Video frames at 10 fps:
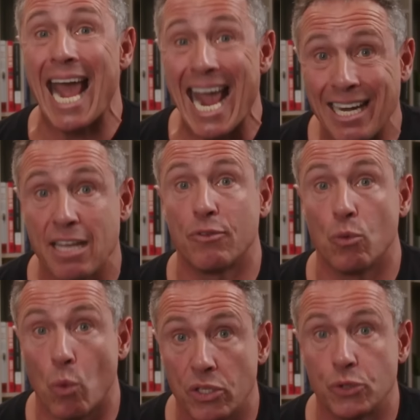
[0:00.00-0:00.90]
any of the
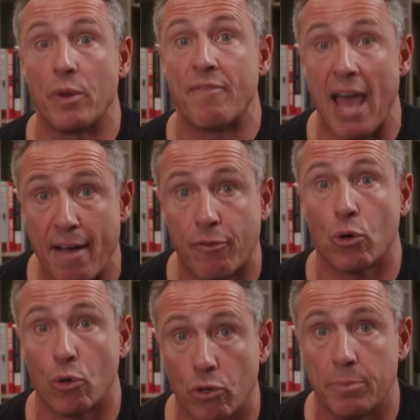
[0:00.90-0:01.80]
ones we've ever
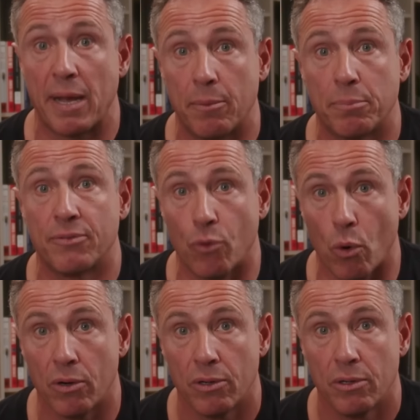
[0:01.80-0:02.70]
heard about
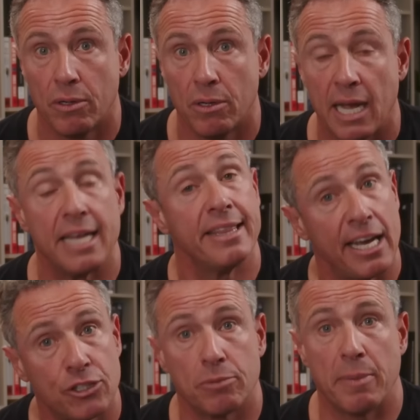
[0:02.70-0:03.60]
before. And
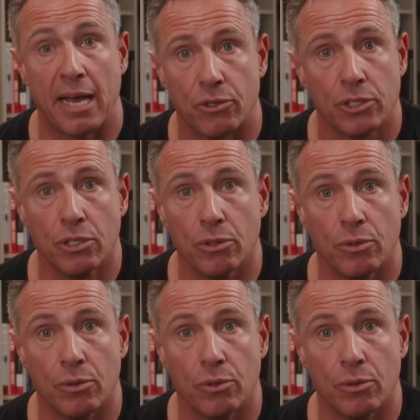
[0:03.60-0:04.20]
that should matter to you.